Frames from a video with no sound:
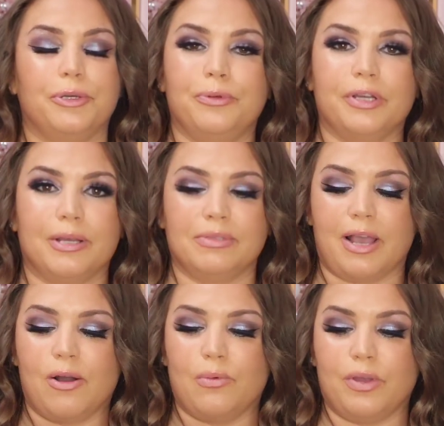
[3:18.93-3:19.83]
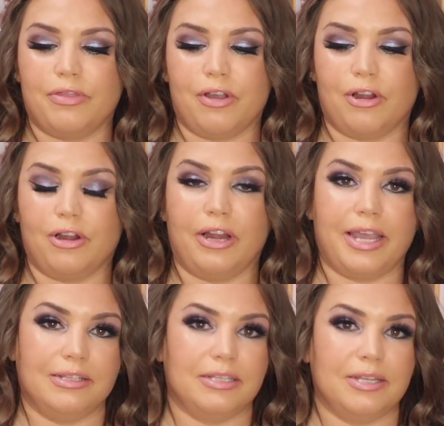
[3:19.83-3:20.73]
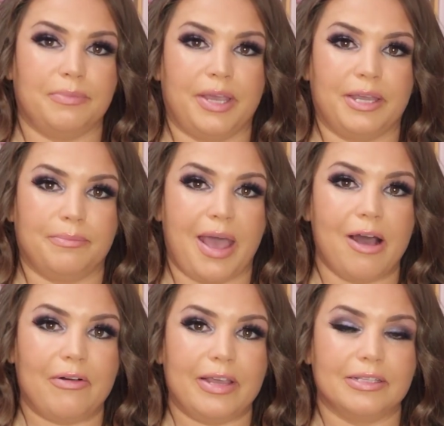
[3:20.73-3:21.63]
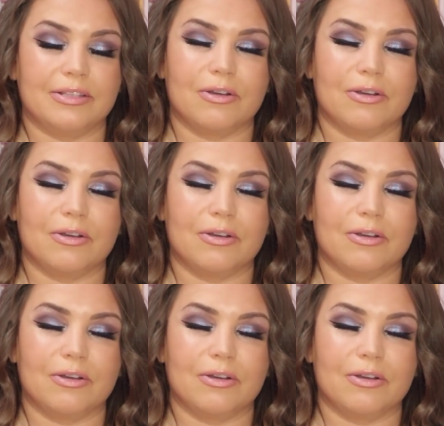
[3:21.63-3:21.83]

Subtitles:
Huda comes out with her 18-pan palettes.